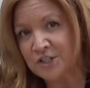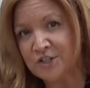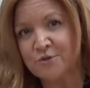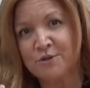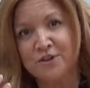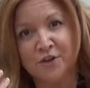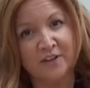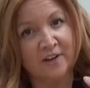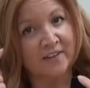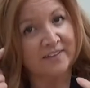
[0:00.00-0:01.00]
do with
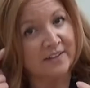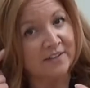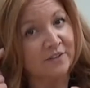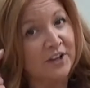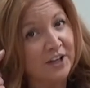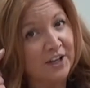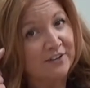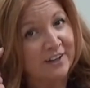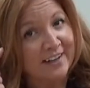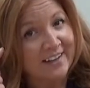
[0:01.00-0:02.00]
using our sense of
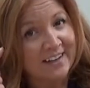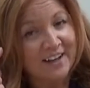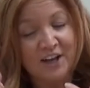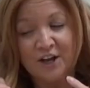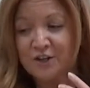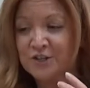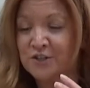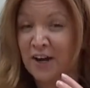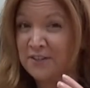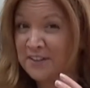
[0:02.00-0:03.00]
hearing
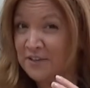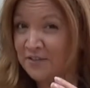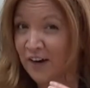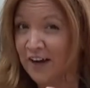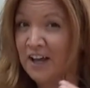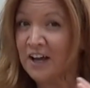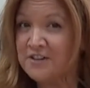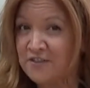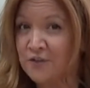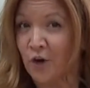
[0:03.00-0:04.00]
to try to identify
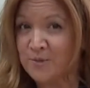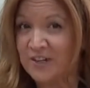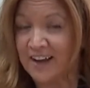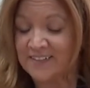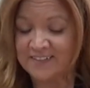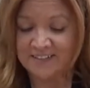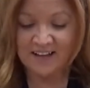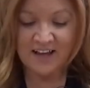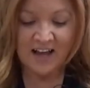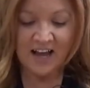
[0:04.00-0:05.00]
different objects.
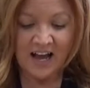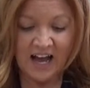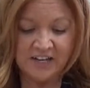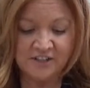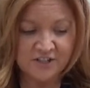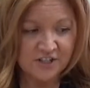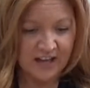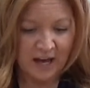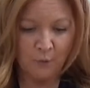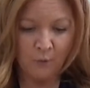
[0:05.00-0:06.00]
And to do
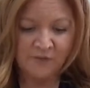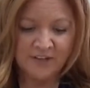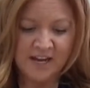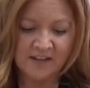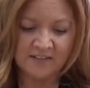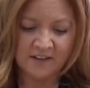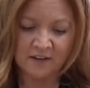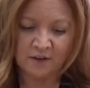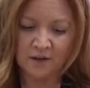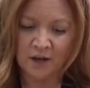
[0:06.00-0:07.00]
that, what I've taken is
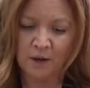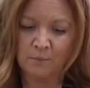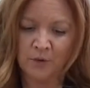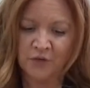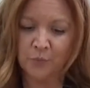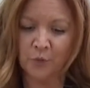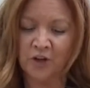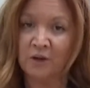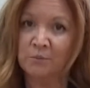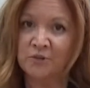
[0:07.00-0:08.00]
a
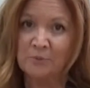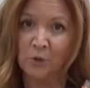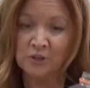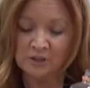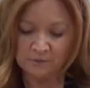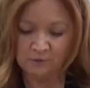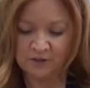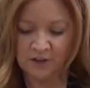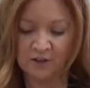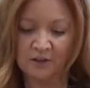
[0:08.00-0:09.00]
smaller drink bottle
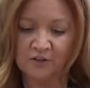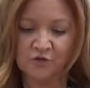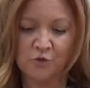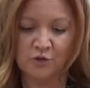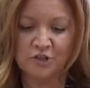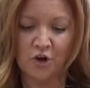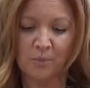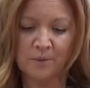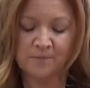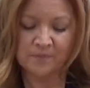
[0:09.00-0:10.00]
with a screw on
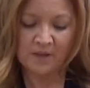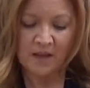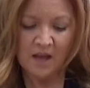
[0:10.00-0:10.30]
top. And